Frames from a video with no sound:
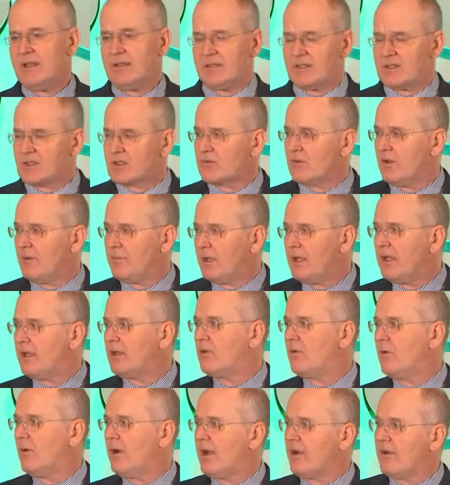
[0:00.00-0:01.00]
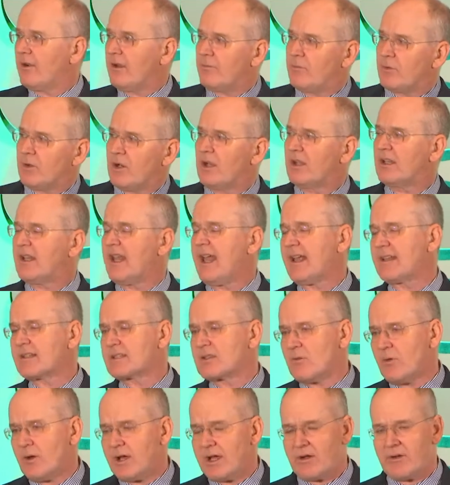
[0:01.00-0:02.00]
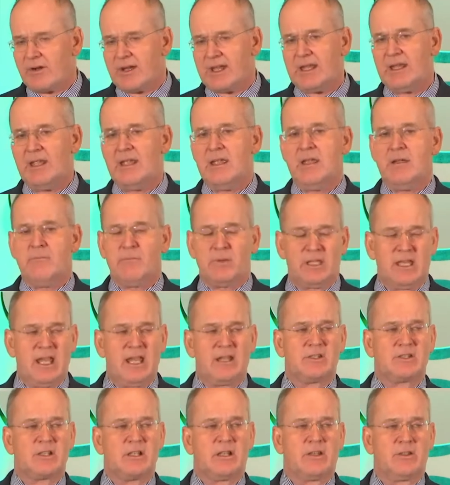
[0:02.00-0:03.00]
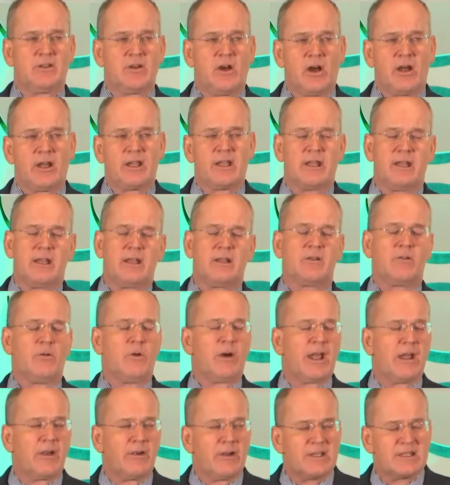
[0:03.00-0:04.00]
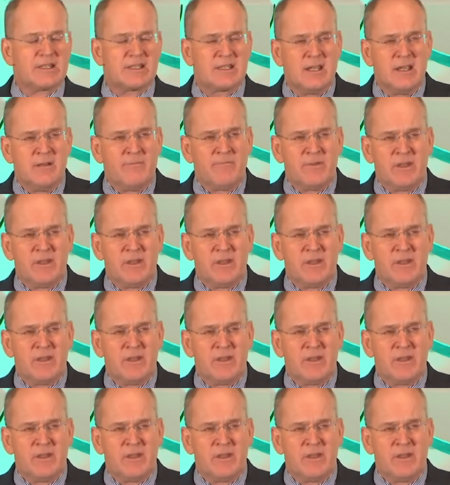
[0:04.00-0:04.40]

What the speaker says: Distributed query, broadcast query, potentially targeted queries.